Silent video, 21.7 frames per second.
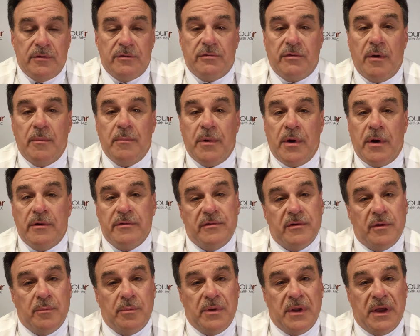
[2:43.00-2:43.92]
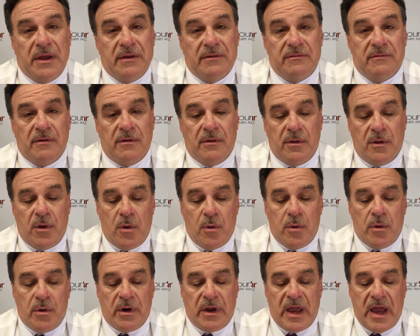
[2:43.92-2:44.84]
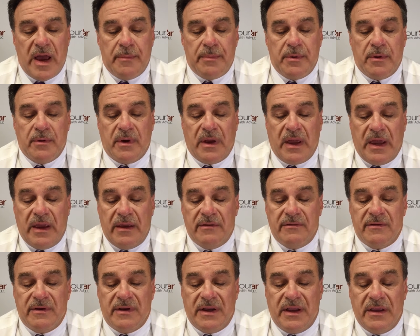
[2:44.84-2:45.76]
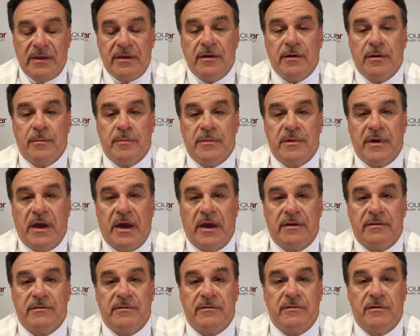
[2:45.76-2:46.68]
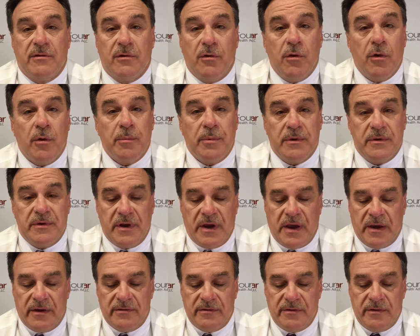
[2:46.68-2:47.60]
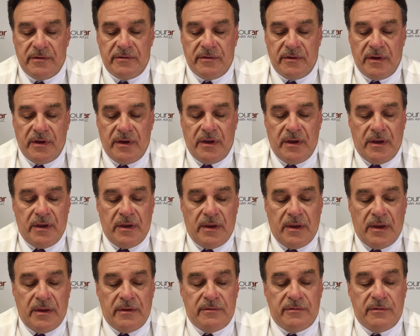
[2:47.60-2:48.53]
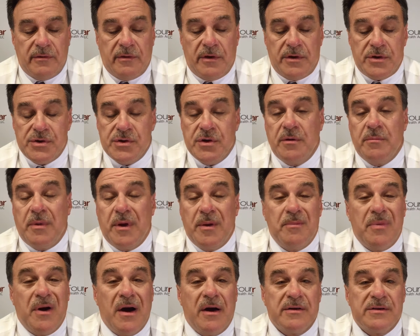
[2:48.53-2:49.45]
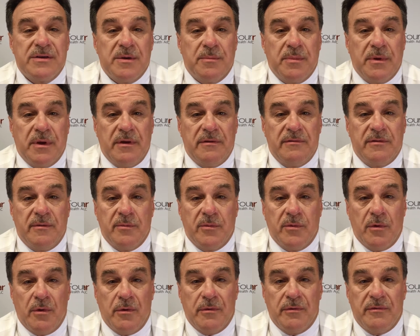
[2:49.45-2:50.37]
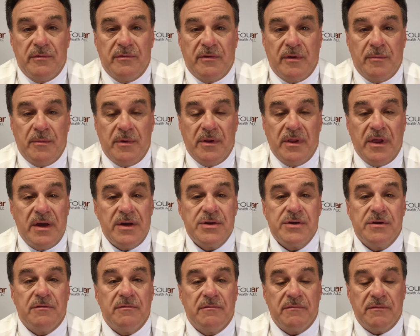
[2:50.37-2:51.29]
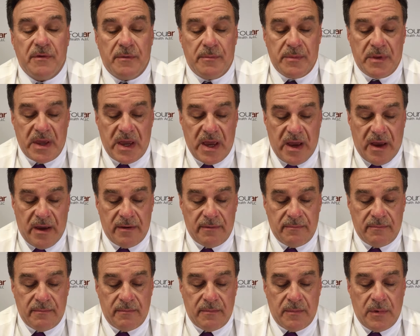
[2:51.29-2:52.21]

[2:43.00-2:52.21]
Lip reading: Trump also plans to lower capital gains and income taxes and corporate taxes, and so there should be possibly some growth stimulation from that.